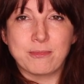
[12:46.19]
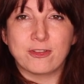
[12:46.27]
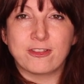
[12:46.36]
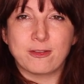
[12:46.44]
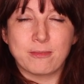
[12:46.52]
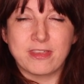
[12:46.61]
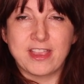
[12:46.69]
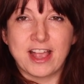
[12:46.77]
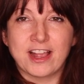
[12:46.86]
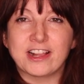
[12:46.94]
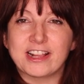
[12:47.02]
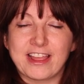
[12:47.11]
but something
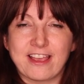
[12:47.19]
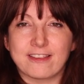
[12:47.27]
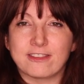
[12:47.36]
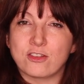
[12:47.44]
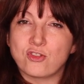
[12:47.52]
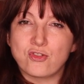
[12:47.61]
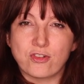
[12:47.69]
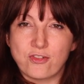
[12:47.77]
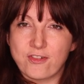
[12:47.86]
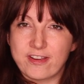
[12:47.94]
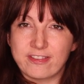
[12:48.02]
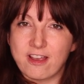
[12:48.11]
actually has to
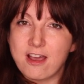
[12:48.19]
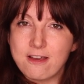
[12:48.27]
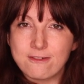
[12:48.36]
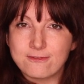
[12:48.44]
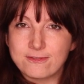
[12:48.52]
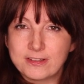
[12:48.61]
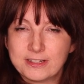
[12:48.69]
trigger it off.